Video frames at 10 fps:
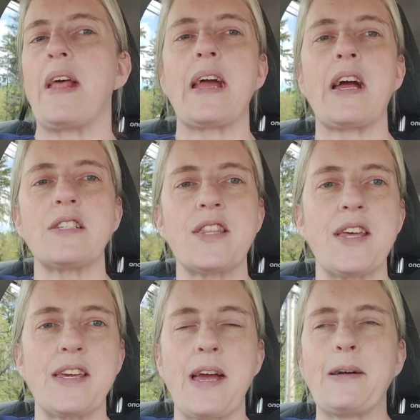I got to
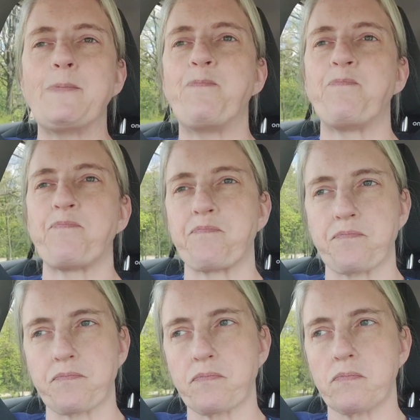thinking
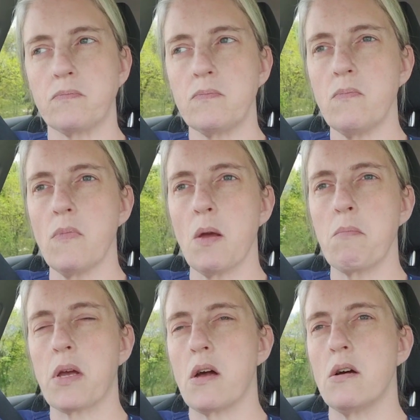
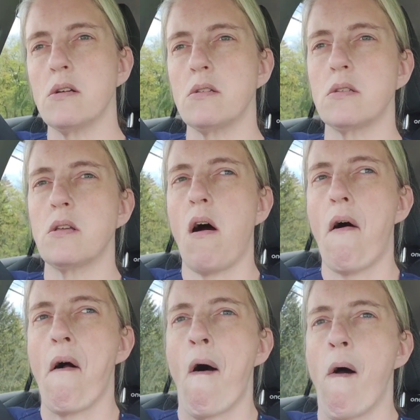because
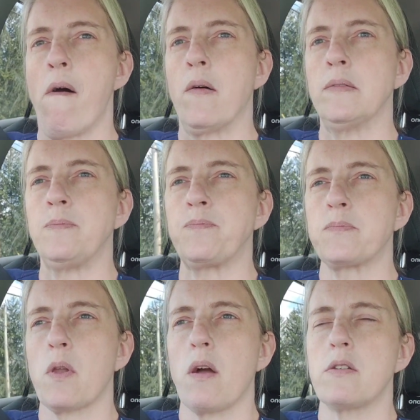
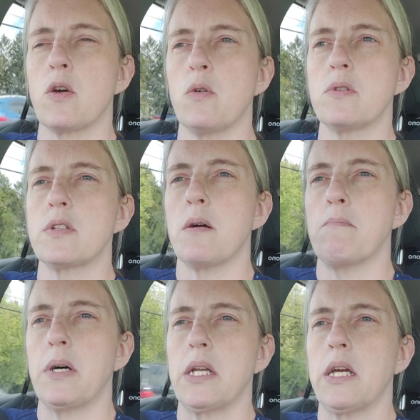I told
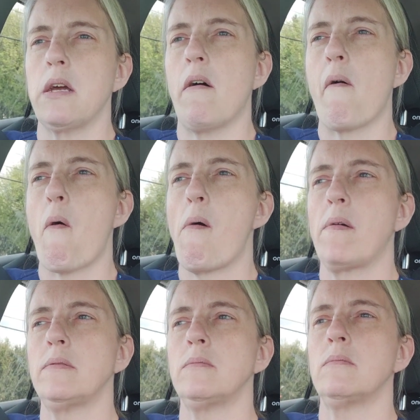somebody
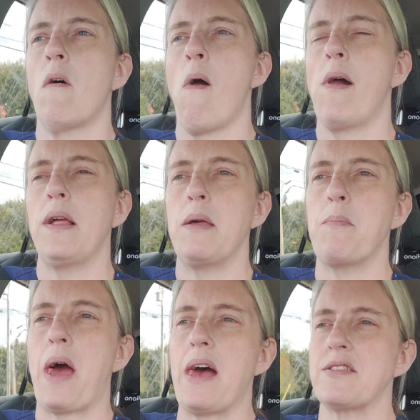in
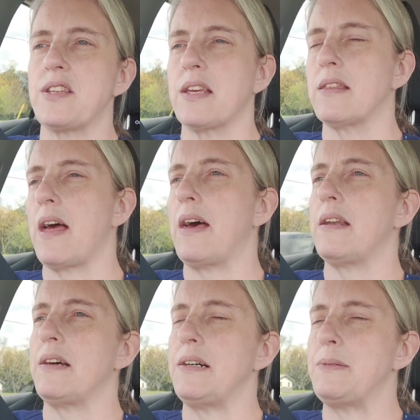passing
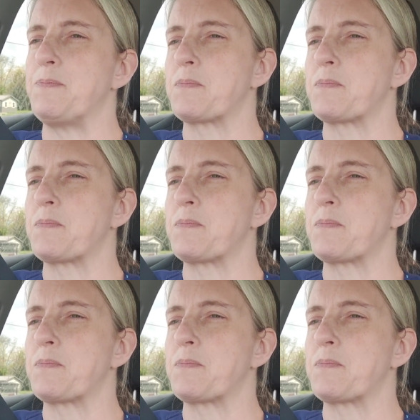that I